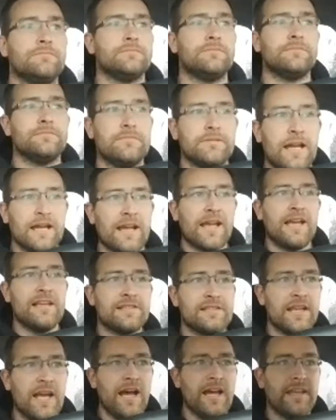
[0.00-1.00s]
That guy's
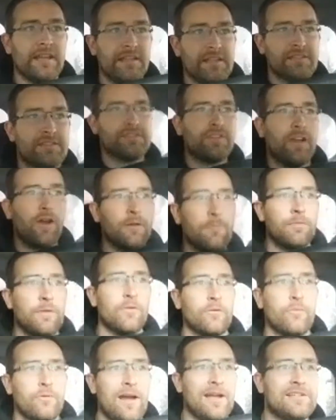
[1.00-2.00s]
got his tarp
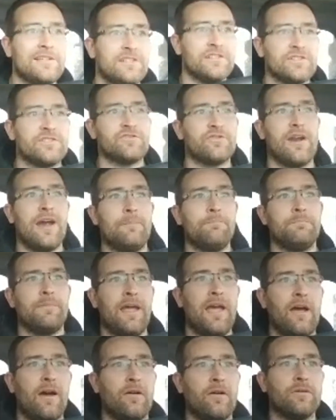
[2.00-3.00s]
ratchet strapped
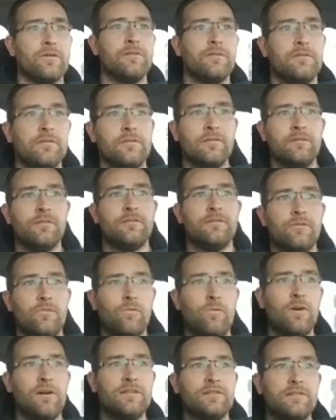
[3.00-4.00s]
down.
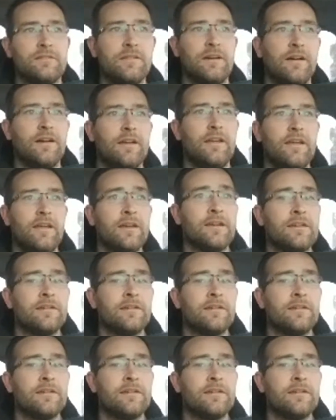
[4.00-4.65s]
What the heck?